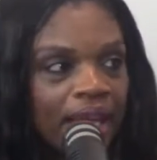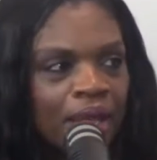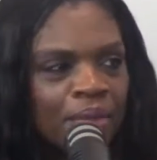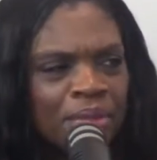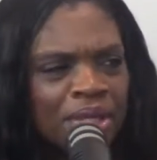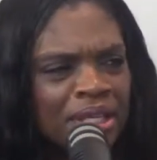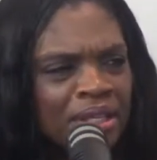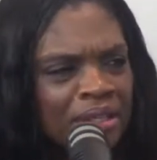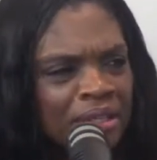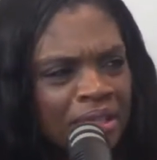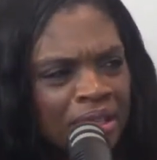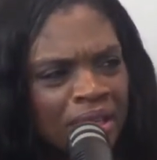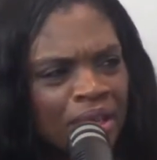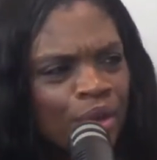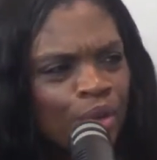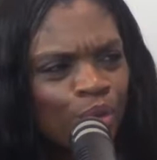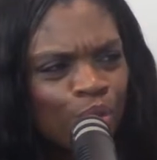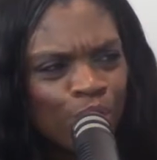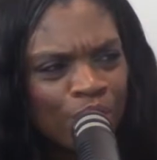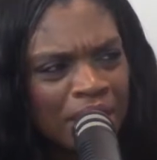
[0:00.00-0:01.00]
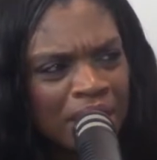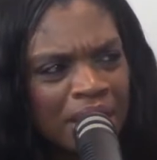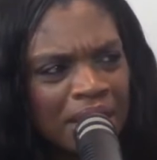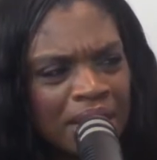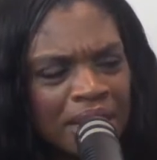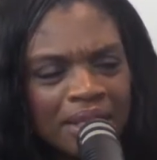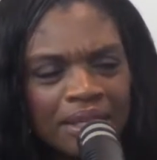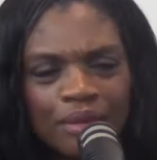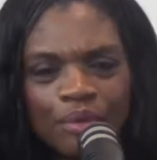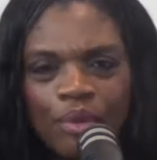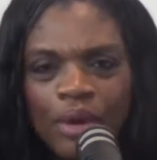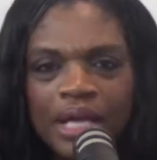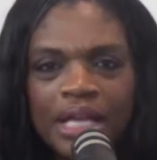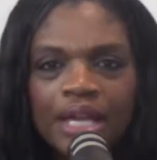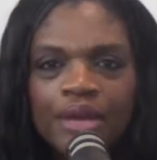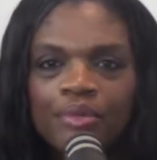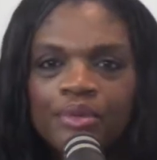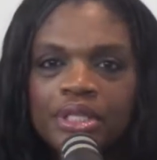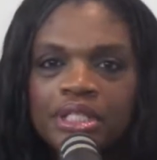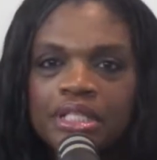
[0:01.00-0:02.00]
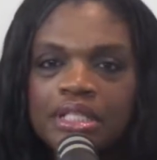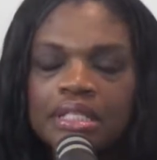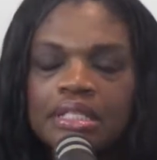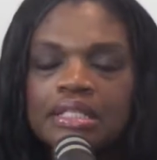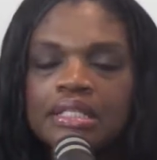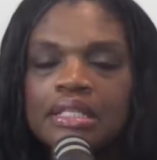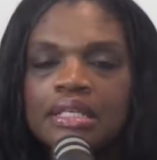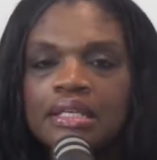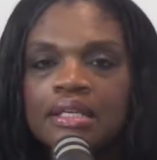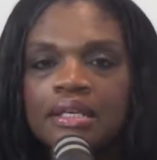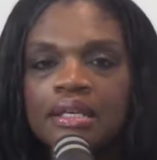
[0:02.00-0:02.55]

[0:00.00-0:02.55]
I mean, really, why can't we just